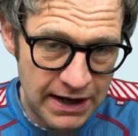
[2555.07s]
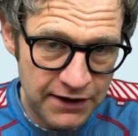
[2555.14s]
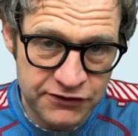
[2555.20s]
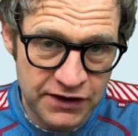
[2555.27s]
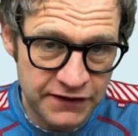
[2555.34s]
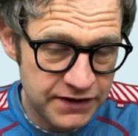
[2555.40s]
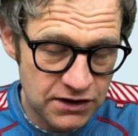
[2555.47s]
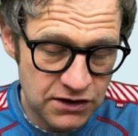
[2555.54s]
There's
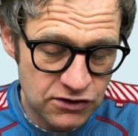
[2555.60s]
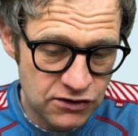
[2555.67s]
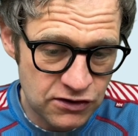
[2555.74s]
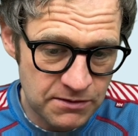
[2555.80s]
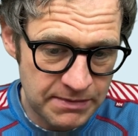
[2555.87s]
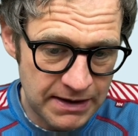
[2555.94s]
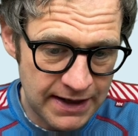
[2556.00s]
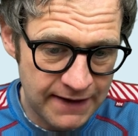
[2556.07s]
nothing you can do
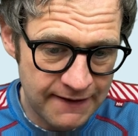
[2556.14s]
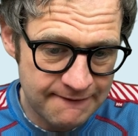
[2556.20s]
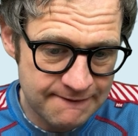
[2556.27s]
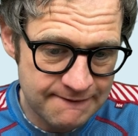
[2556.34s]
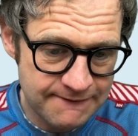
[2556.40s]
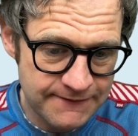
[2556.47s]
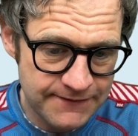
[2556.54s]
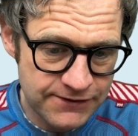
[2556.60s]
about it.
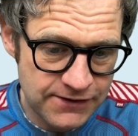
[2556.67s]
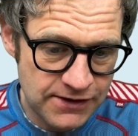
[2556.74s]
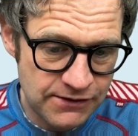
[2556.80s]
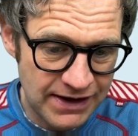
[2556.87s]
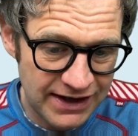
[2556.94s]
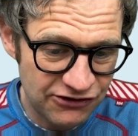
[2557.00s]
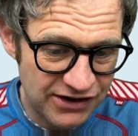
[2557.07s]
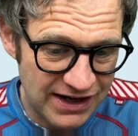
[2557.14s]
So you
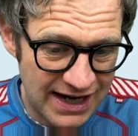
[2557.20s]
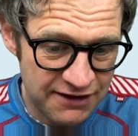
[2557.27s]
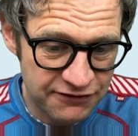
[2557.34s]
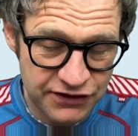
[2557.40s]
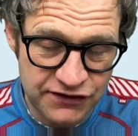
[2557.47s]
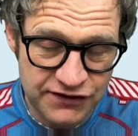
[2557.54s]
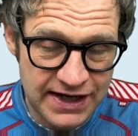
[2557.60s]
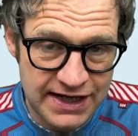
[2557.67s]
actually have
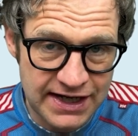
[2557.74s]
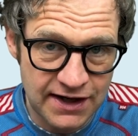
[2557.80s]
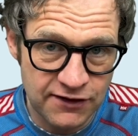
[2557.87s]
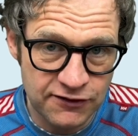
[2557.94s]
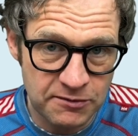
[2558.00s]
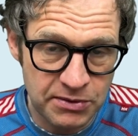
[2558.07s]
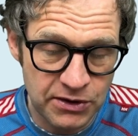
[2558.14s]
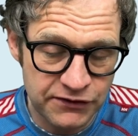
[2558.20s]
to take it as
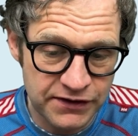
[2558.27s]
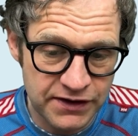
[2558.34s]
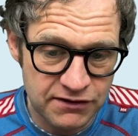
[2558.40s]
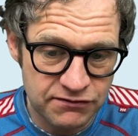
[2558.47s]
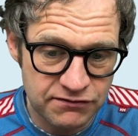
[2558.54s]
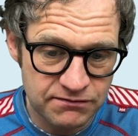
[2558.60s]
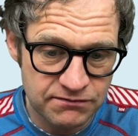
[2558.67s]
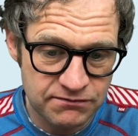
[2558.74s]
a
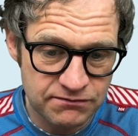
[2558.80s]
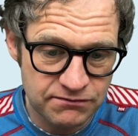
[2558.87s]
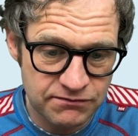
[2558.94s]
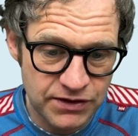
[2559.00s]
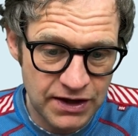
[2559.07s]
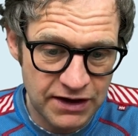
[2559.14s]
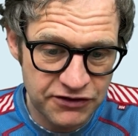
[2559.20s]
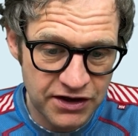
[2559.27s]
positive.
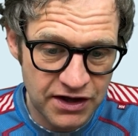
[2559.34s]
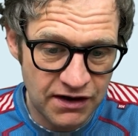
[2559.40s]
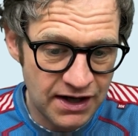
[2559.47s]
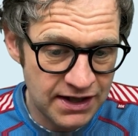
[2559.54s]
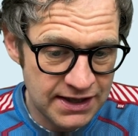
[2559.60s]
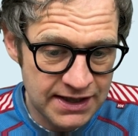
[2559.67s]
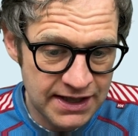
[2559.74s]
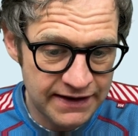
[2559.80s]
You have to go, I
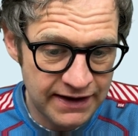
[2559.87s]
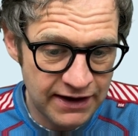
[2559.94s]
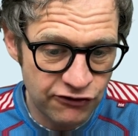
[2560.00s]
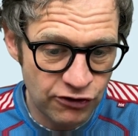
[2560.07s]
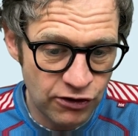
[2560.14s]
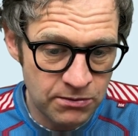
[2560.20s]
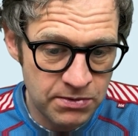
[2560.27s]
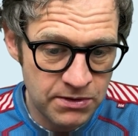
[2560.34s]
didn't get that
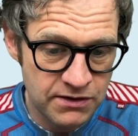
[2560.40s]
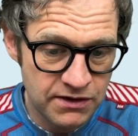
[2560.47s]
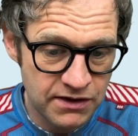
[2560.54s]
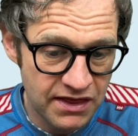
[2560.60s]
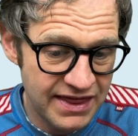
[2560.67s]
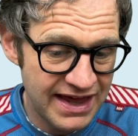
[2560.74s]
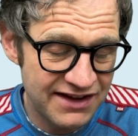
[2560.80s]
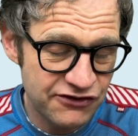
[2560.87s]
job.
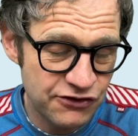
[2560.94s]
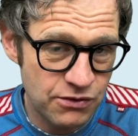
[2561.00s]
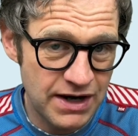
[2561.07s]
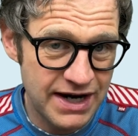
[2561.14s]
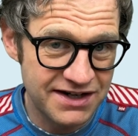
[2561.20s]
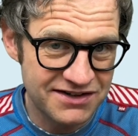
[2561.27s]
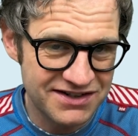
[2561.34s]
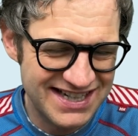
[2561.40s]
That's
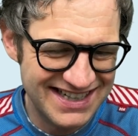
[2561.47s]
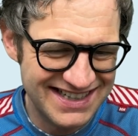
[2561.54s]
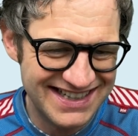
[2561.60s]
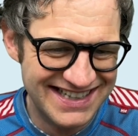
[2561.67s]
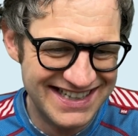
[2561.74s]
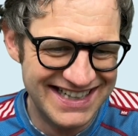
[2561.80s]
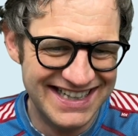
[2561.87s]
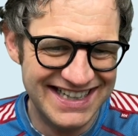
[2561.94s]
great.
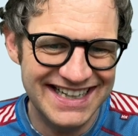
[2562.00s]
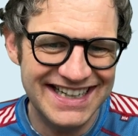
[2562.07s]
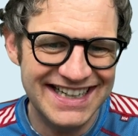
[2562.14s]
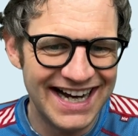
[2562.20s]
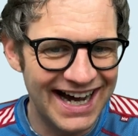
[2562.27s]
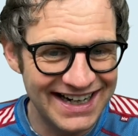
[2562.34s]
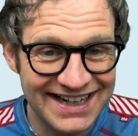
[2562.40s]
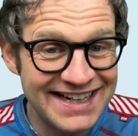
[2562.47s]

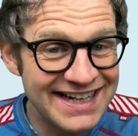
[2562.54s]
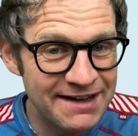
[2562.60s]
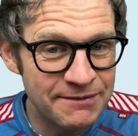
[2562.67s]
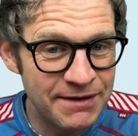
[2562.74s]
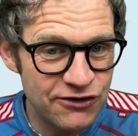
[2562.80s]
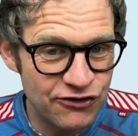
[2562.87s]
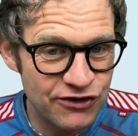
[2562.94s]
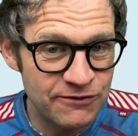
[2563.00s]
I didn't get
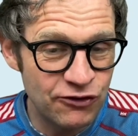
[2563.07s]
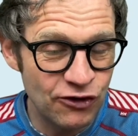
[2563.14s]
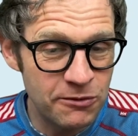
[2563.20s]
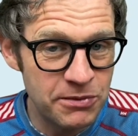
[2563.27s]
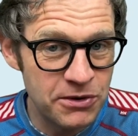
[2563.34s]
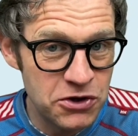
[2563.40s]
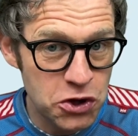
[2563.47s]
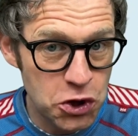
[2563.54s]
my dream job.
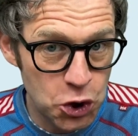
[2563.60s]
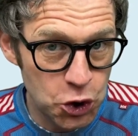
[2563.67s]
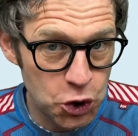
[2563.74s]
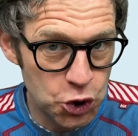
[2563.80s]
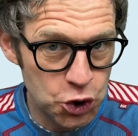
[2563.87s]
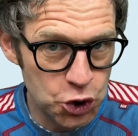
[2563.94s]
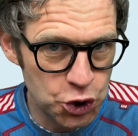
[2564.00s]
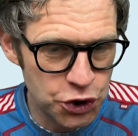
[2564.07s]

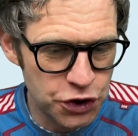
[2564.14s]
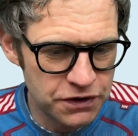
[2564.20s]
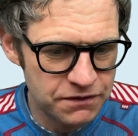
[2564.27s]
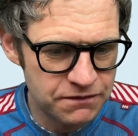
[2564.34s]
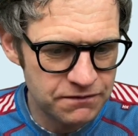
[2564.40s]
Good.